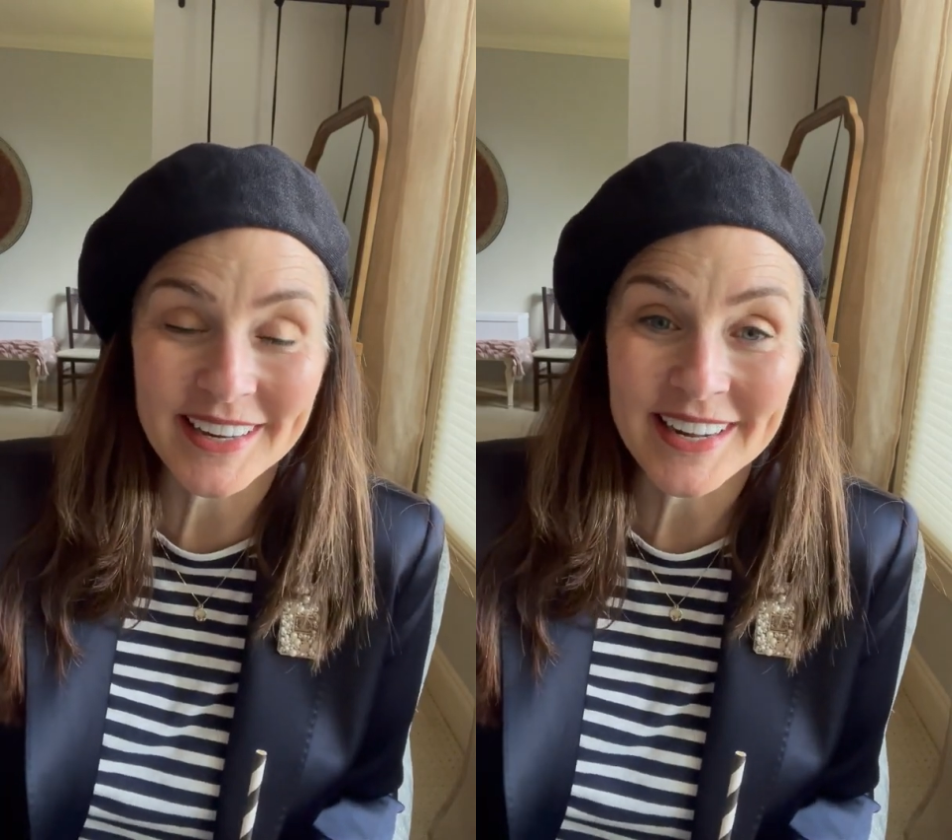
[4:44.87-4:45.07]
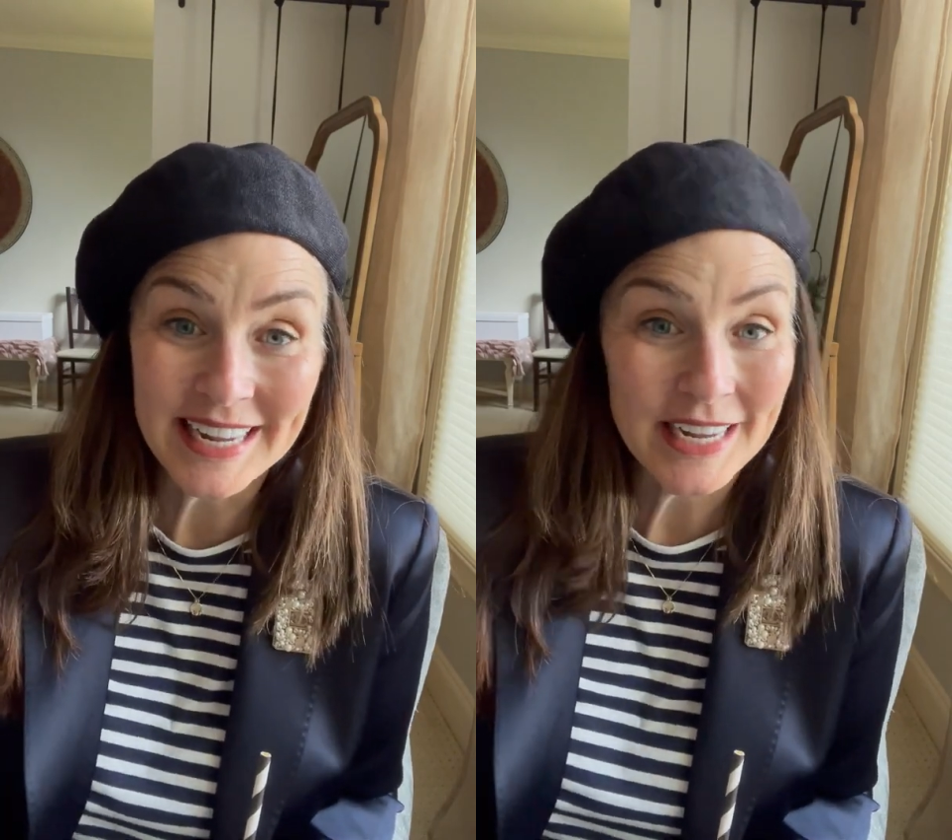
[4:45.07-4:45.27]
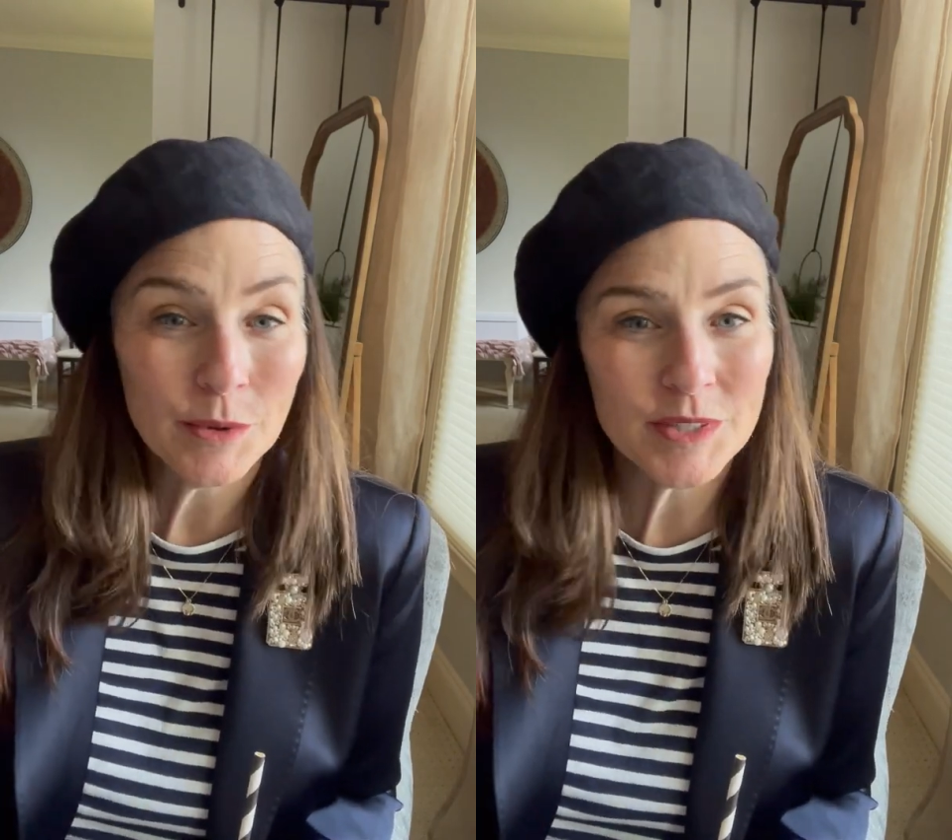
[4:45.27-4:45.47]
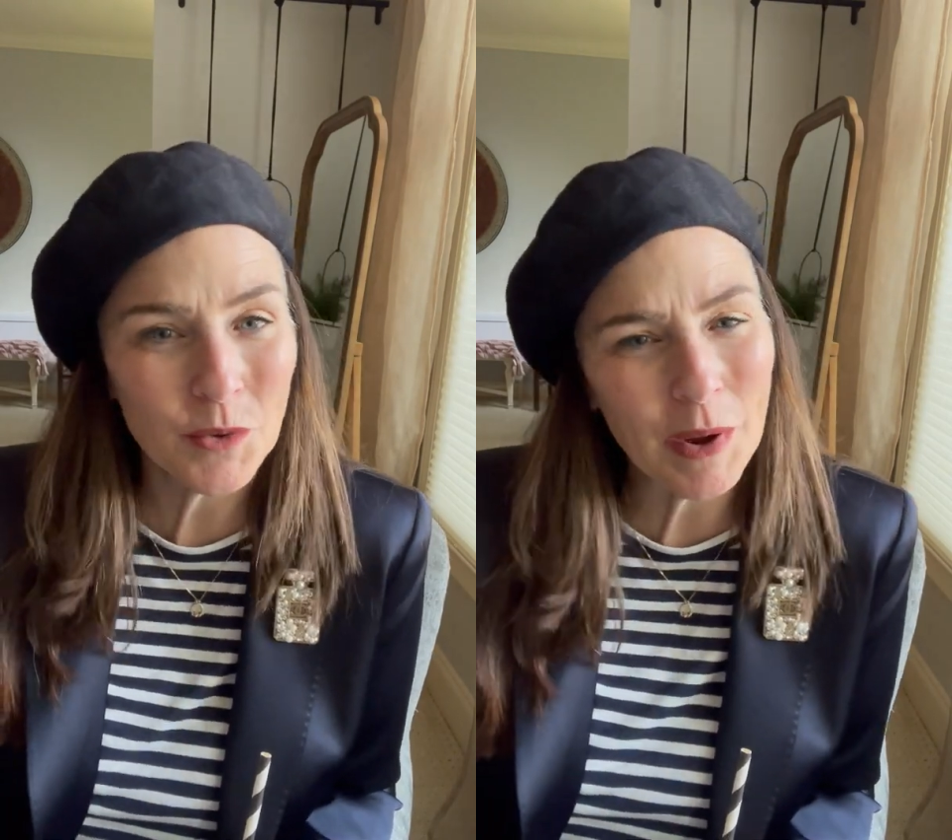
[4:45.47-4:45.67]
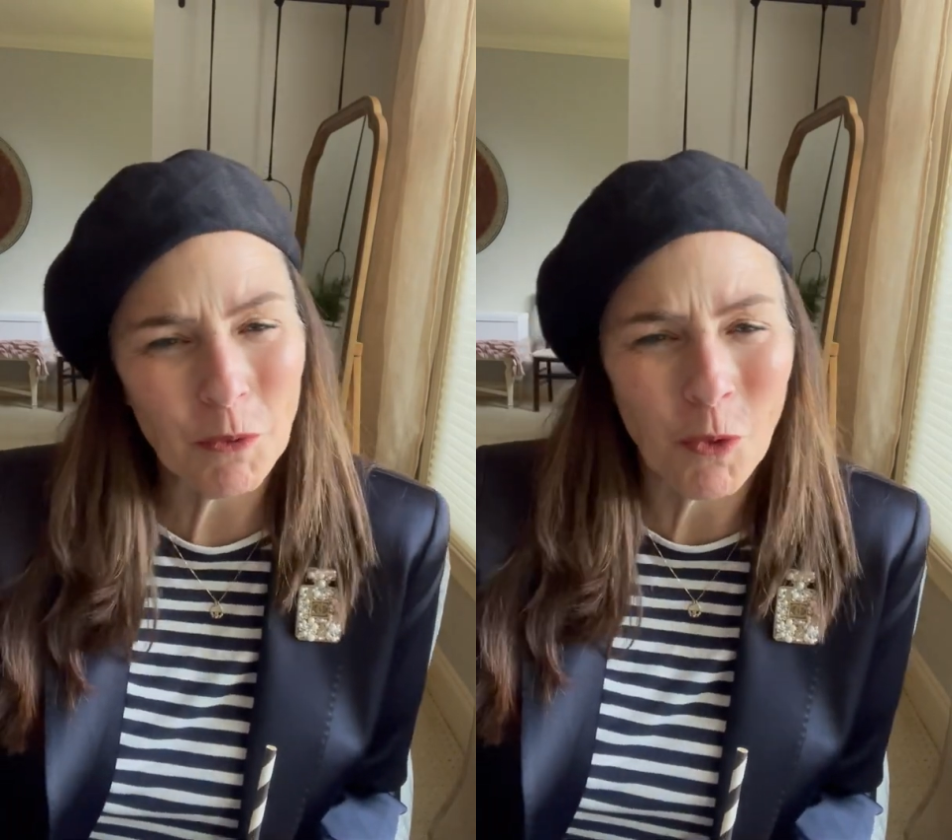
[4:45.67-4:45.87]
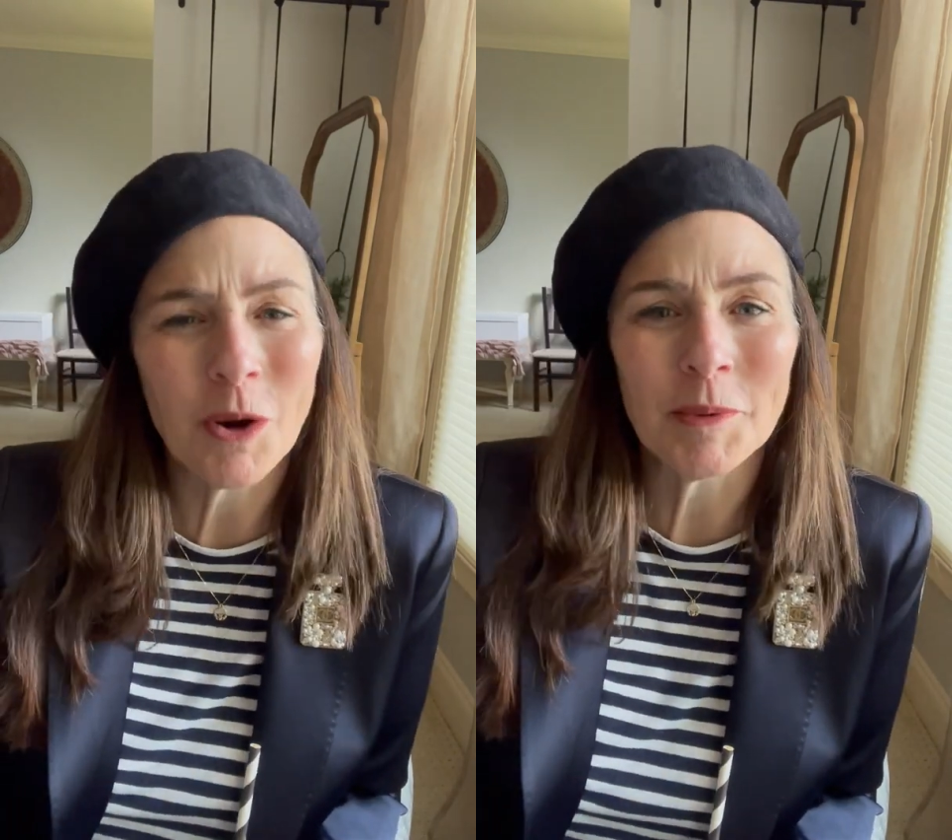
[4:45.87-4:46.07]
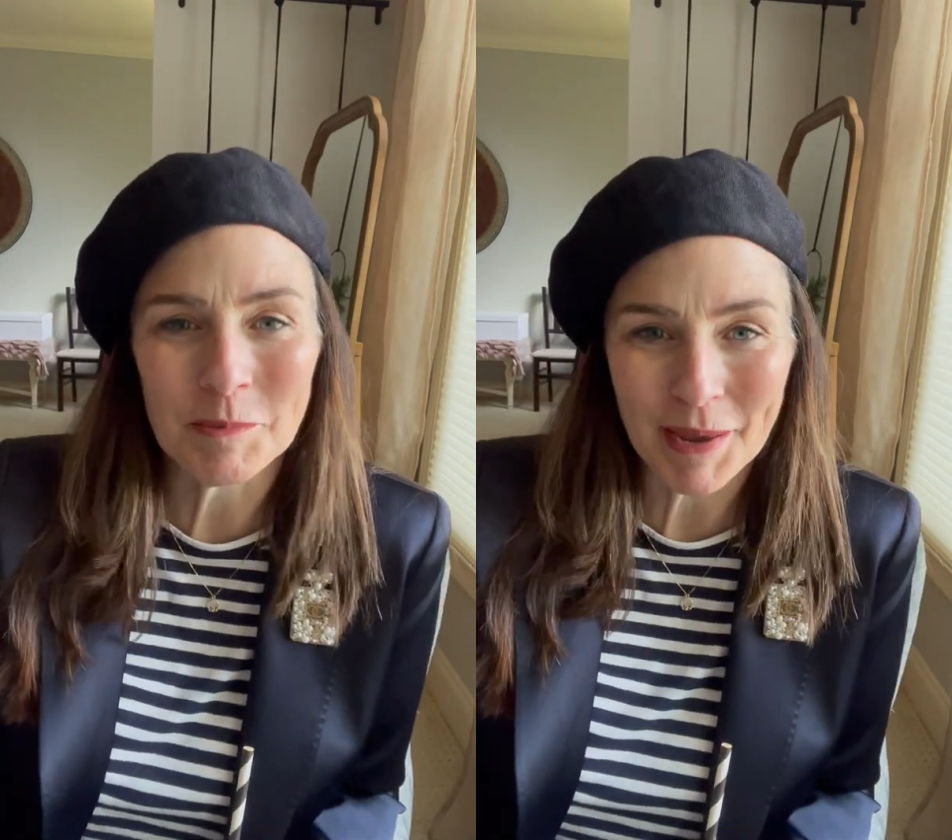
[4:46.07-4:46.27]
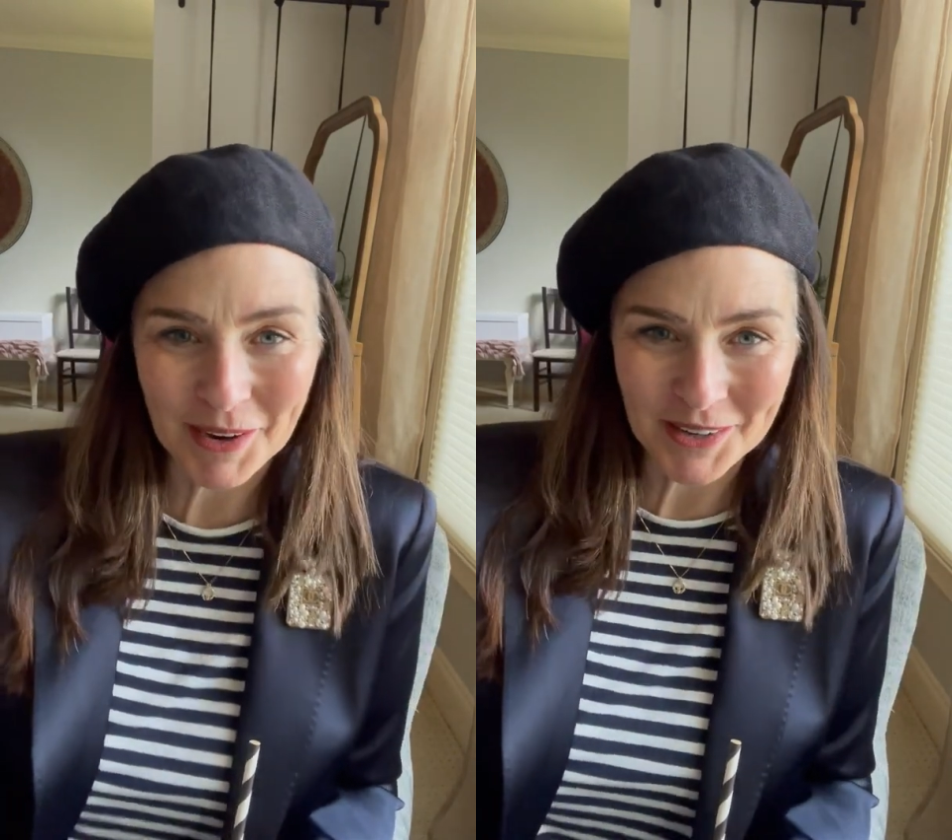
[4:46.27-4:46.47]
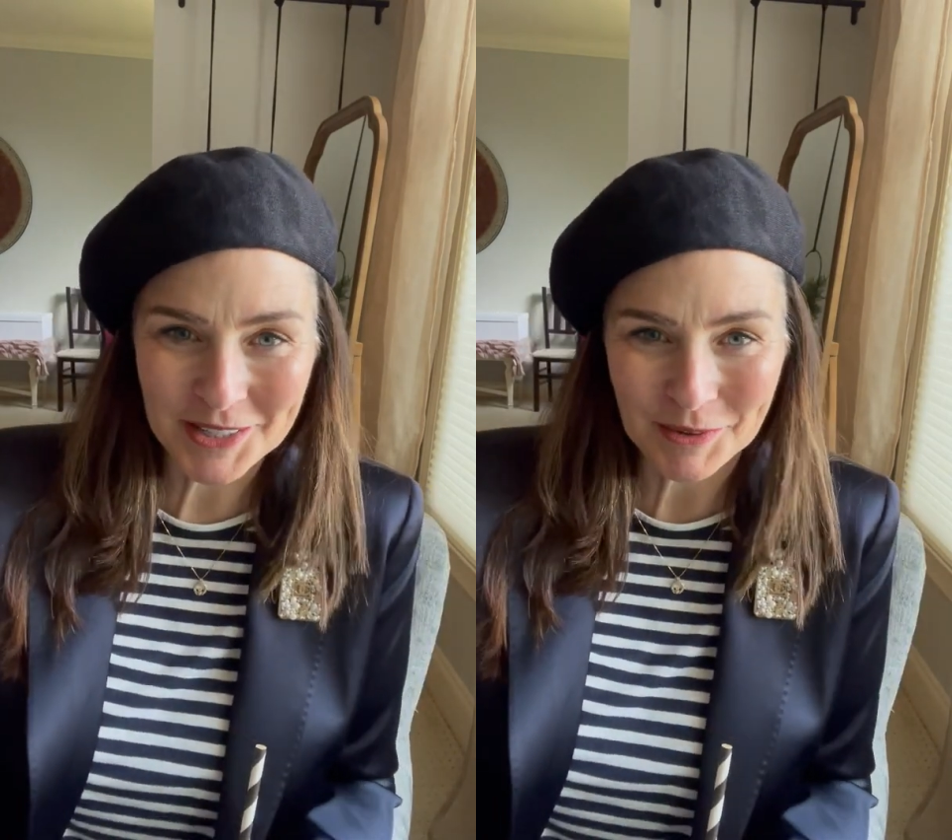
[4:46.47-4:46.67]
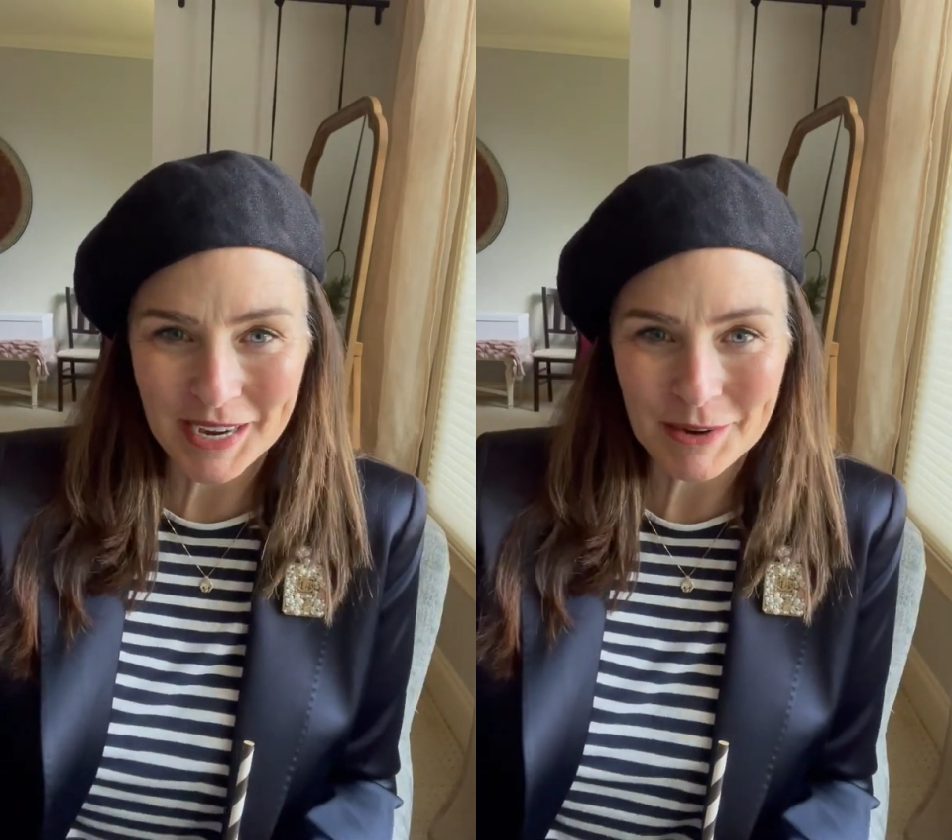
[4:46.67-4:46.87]
It was quite warm in
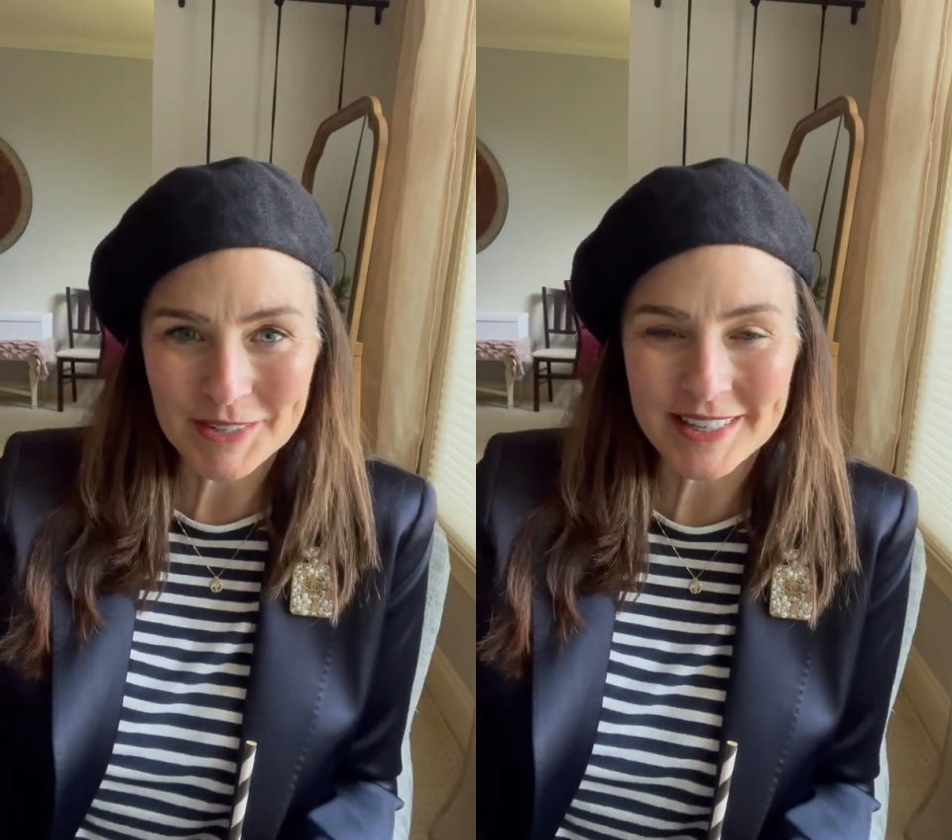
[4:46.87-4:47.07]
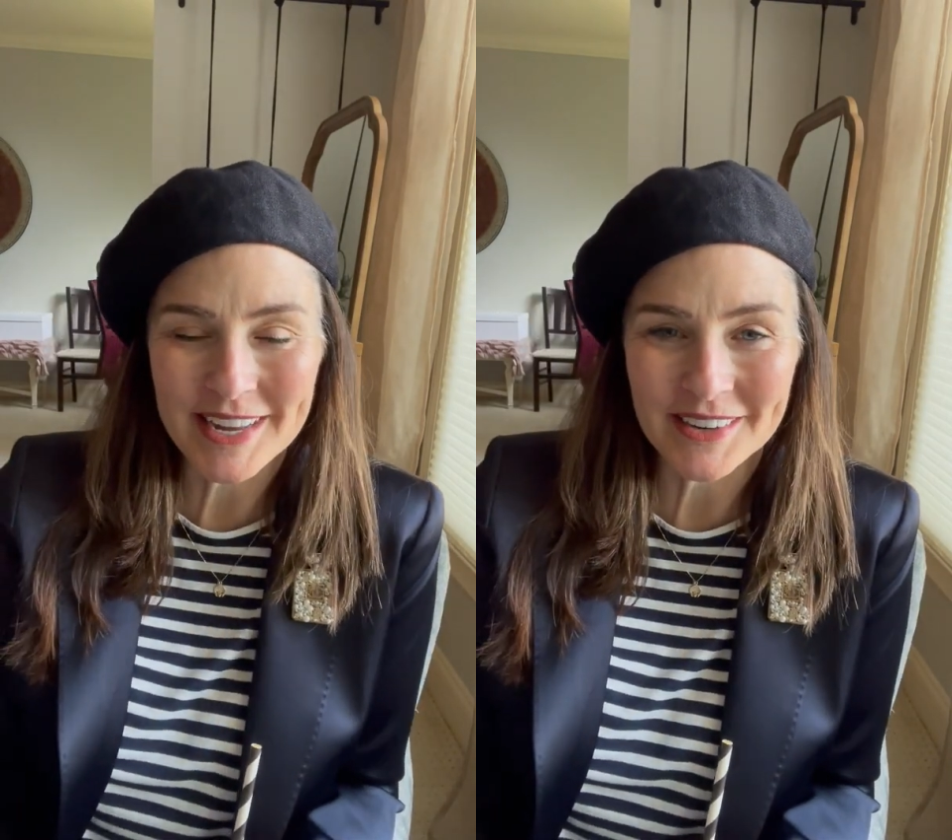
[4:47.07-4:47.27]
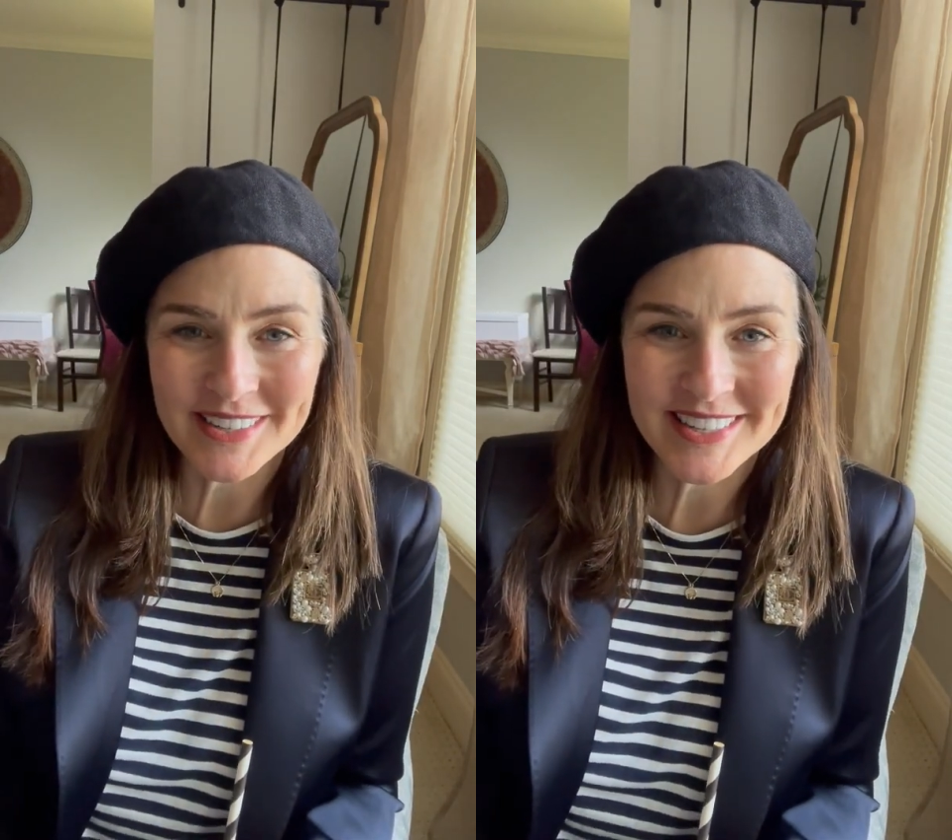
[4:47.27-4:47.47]
Paris when I was there,